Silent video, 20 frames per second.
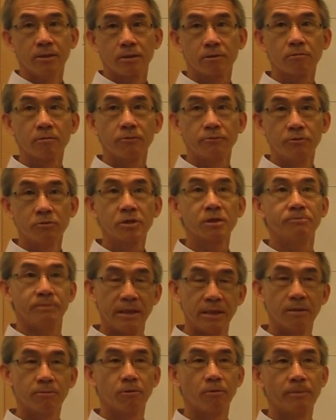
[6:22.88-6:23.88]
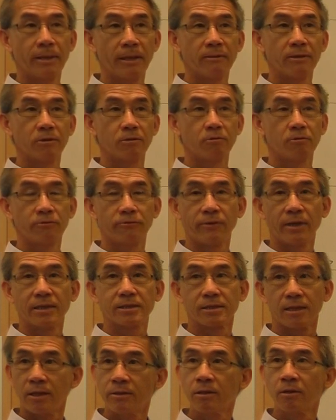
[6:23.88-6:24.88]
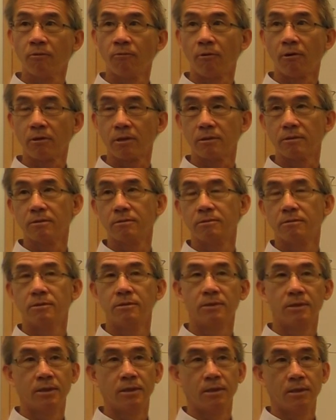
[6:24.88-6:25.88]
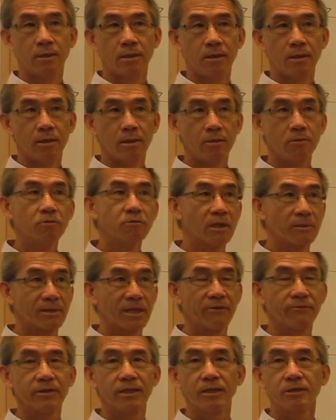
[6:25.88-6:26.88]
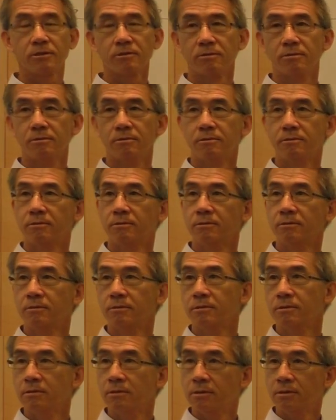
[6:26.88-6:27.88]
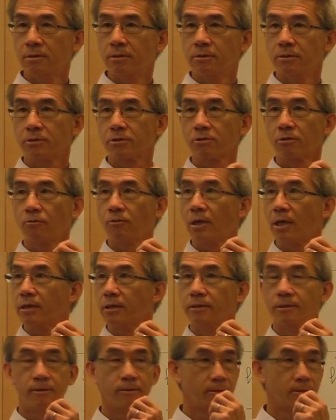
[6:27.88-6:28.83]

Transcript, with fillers: so if you spin the propeller too fast underwater, you have cavitation. So what?